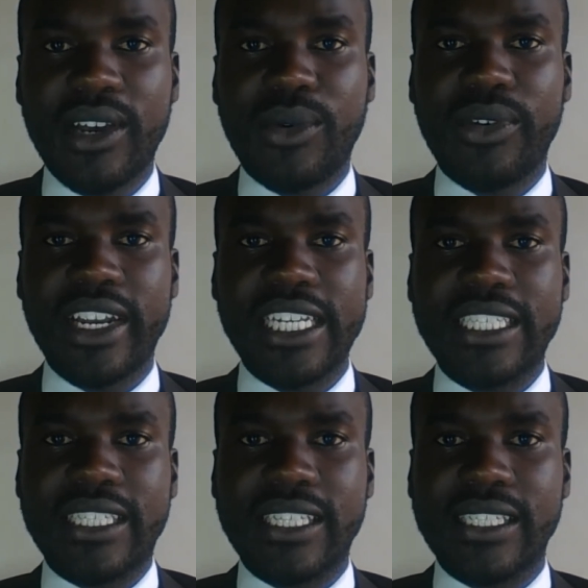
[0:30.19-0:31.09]
we
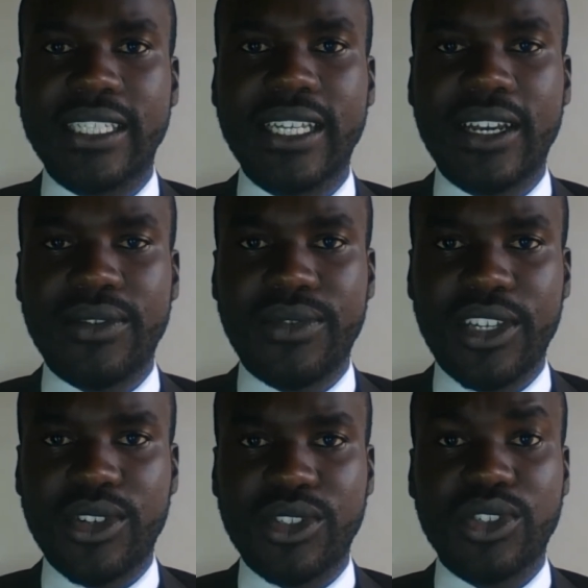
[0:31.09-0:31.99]
release these videos.